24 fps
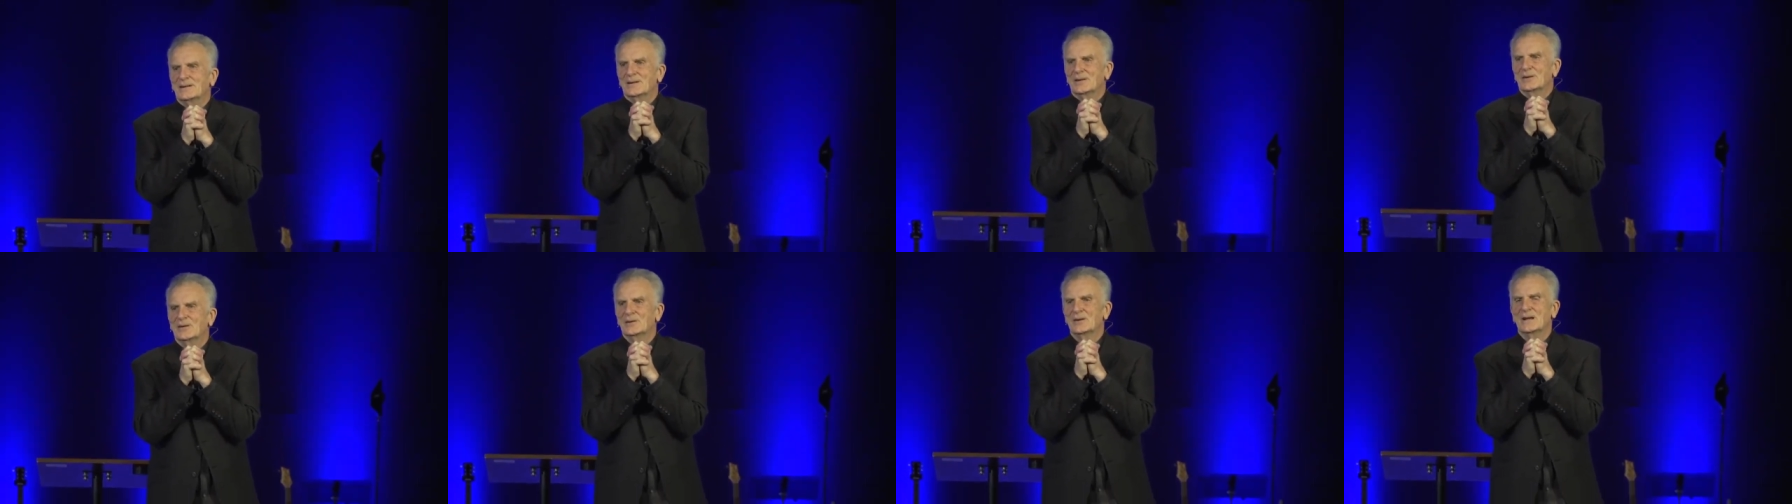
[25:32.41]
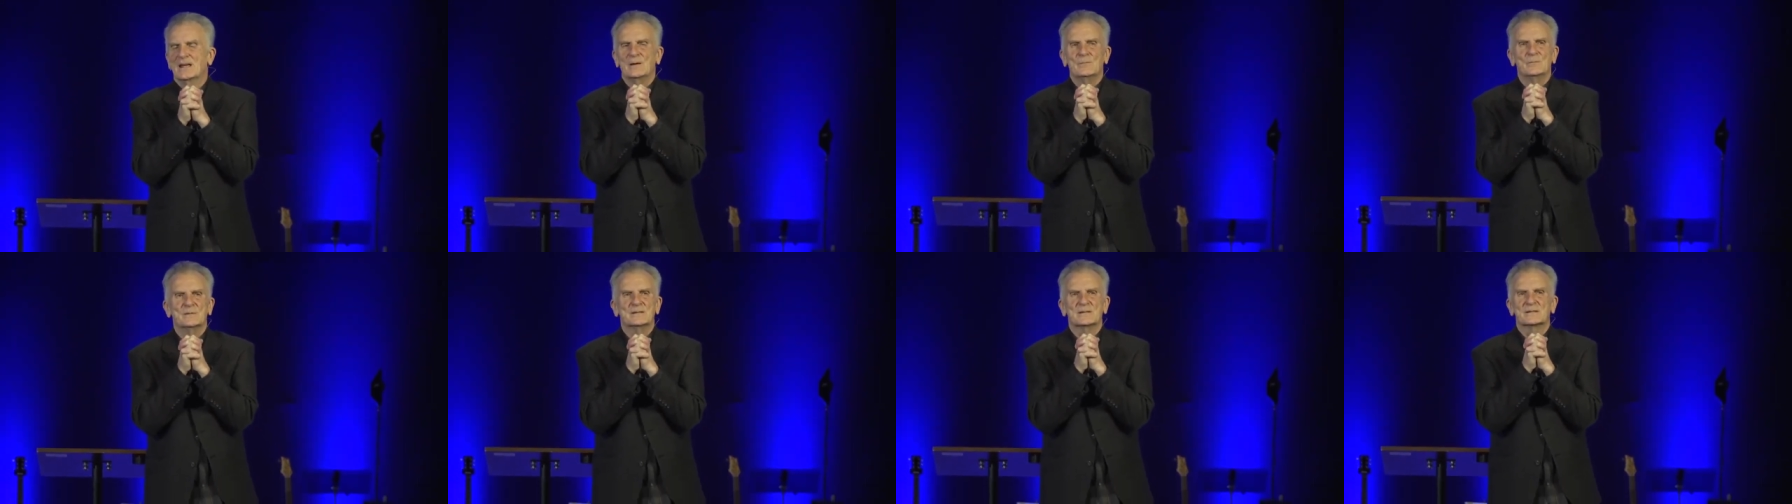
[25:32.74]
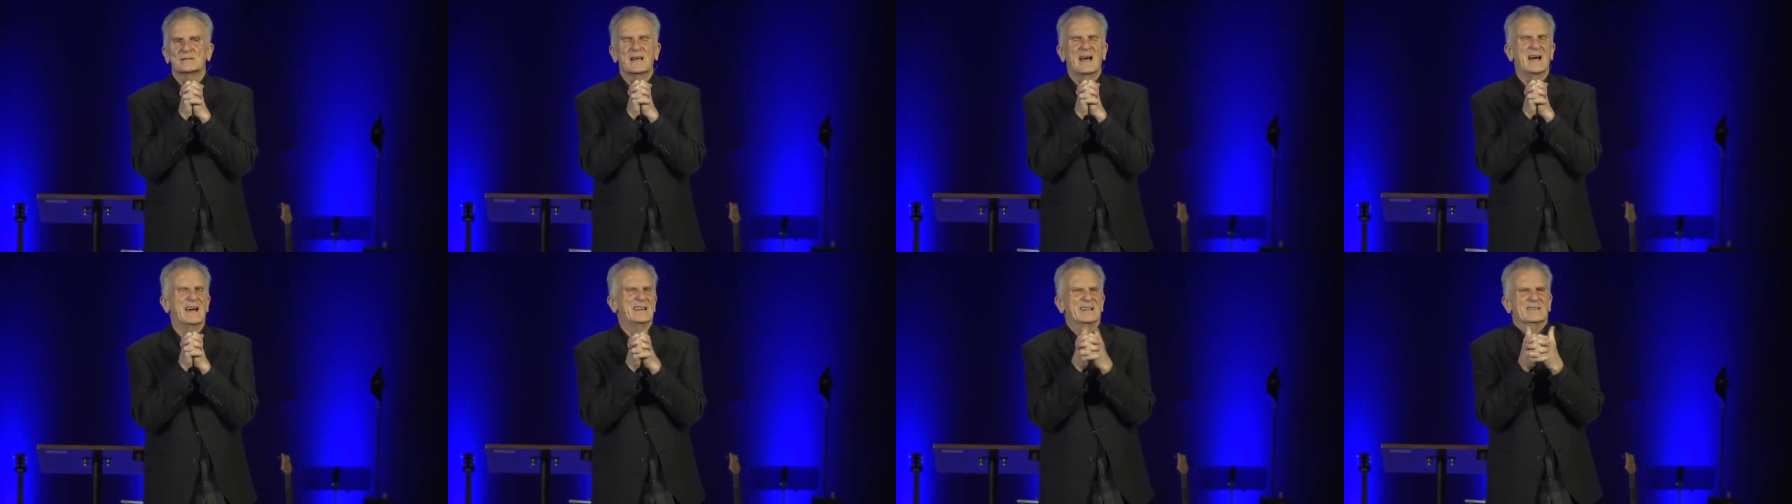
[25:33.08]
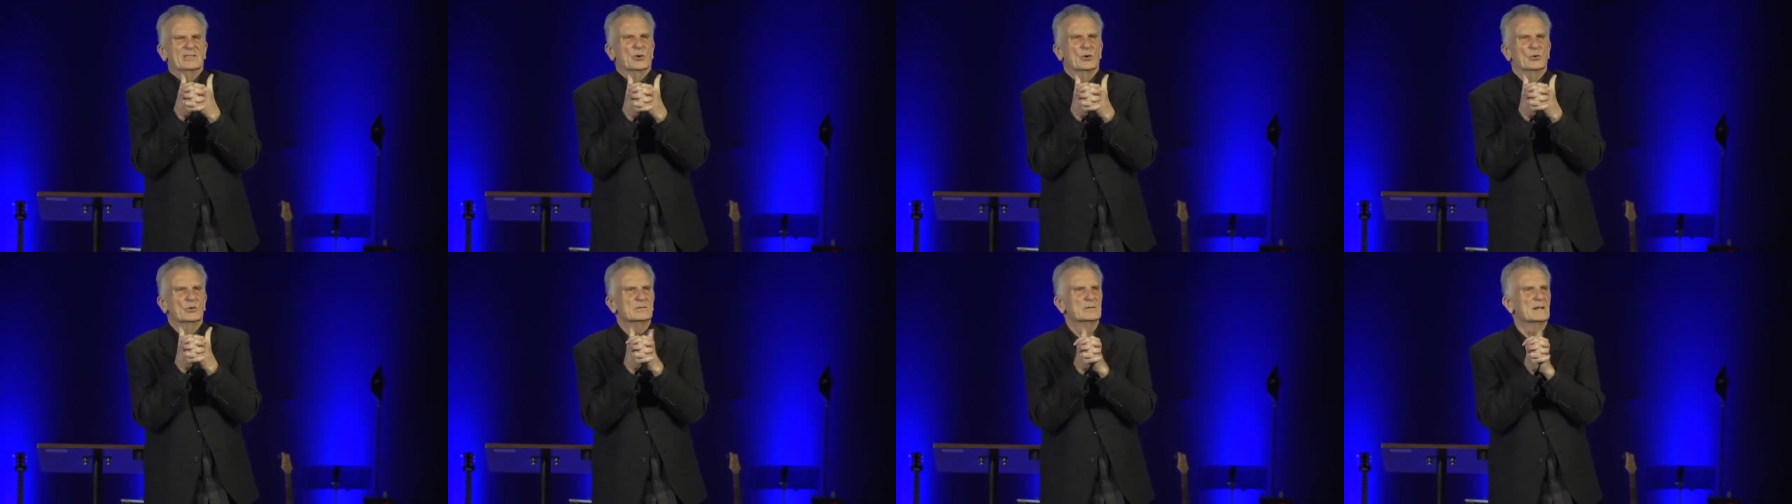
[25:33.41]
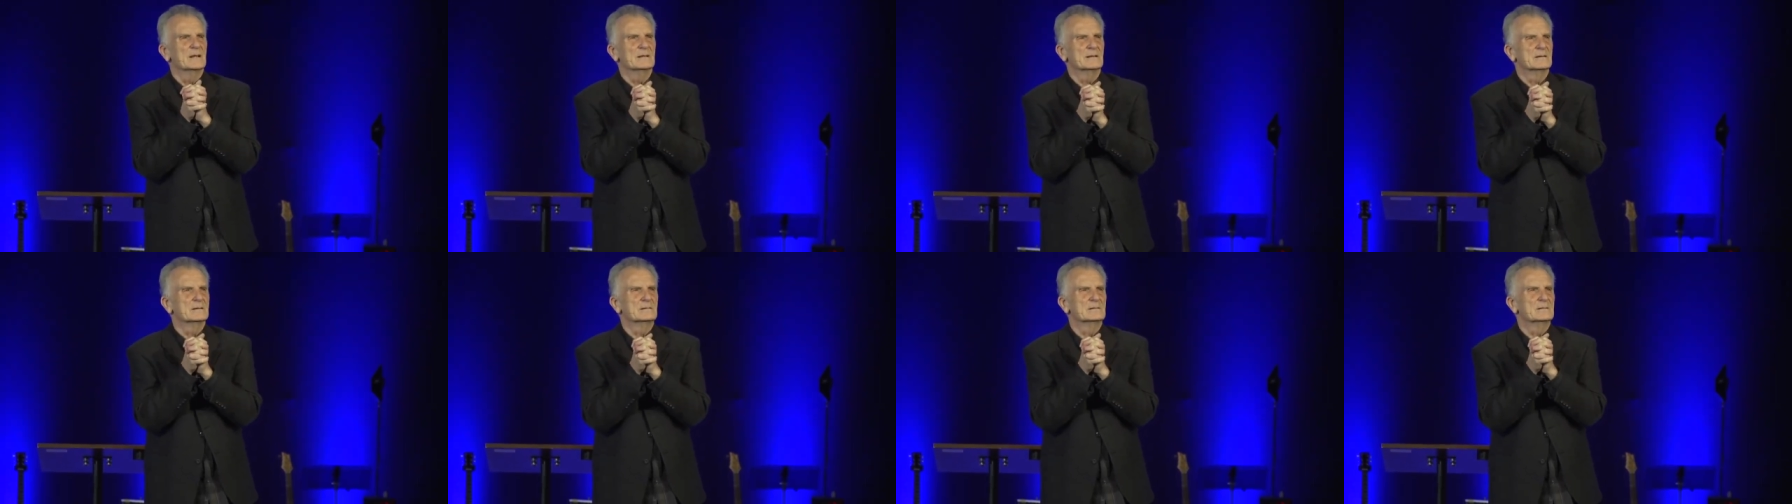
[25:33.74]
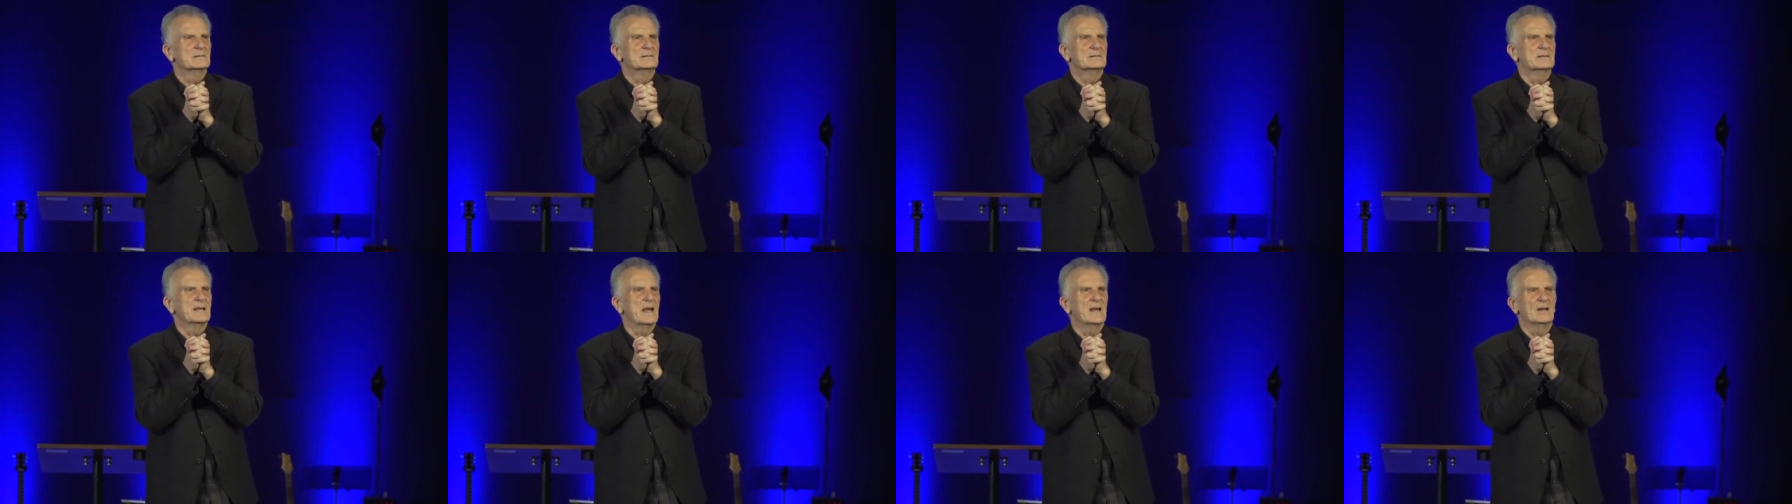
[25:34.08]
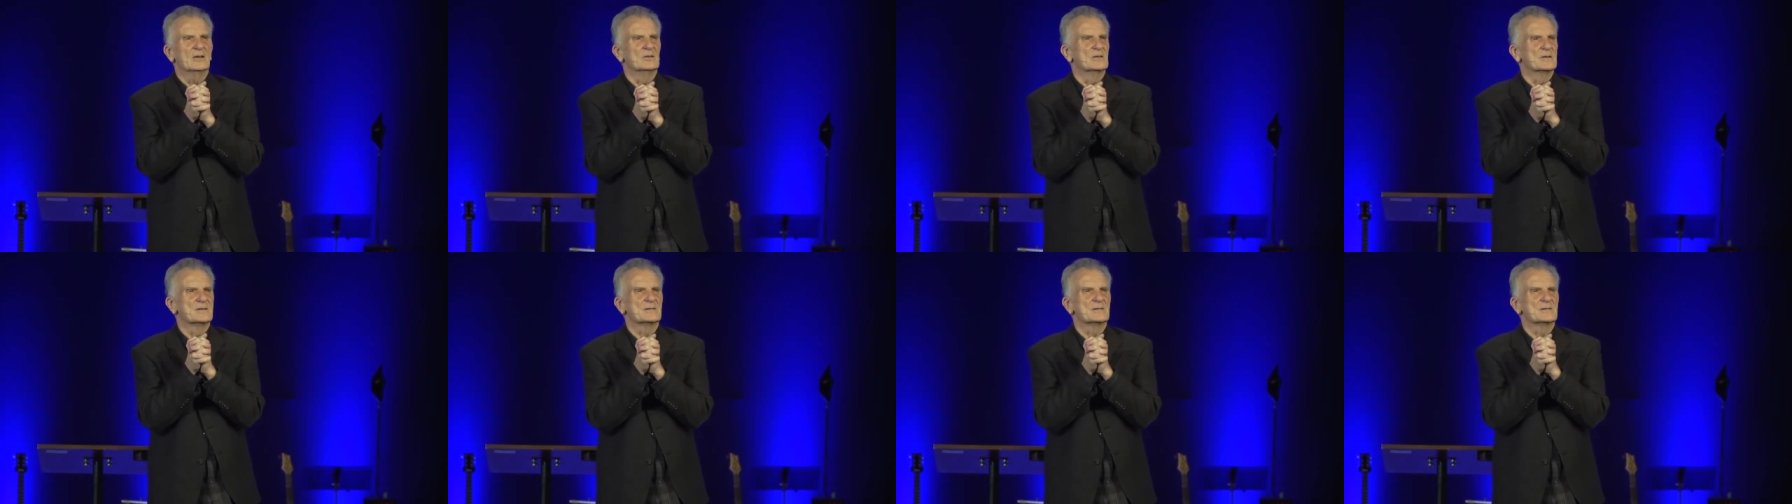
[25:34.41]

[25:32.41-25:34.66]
Her name is, I don't know, like Taylor